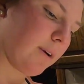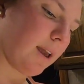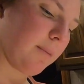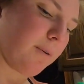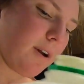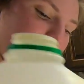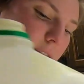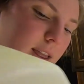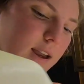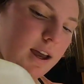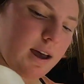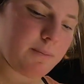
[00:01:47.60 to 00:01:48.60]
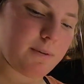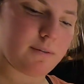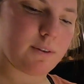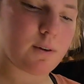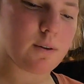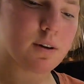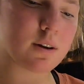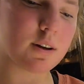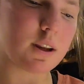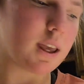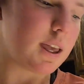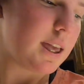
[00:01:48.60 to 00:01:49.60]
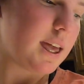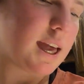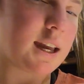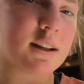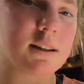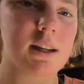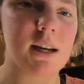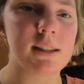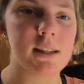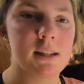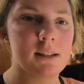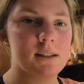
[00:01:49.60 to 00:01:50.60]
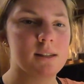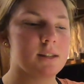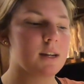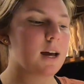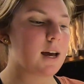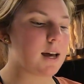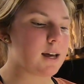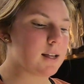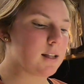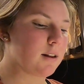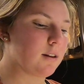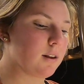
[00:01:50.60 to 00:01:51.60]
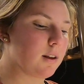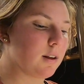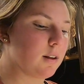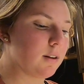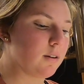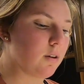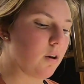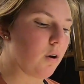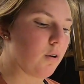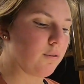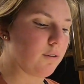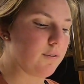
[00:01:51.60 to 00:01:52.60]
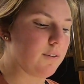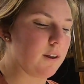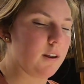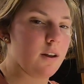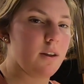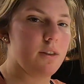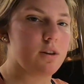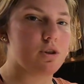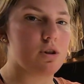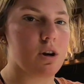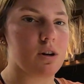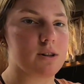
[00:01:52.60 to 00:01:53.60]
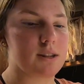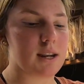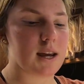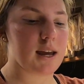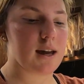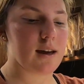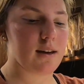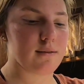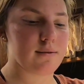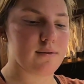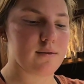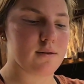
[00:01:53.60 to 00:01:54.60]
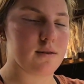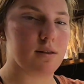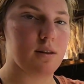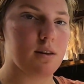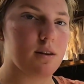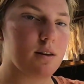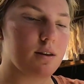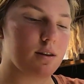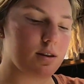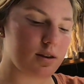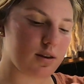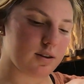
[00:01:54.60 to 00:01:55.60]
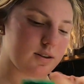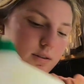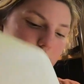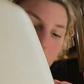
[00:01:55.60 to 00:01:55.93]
when I put in the cup of yogurt, it doesn't overfill the jars that I have. So I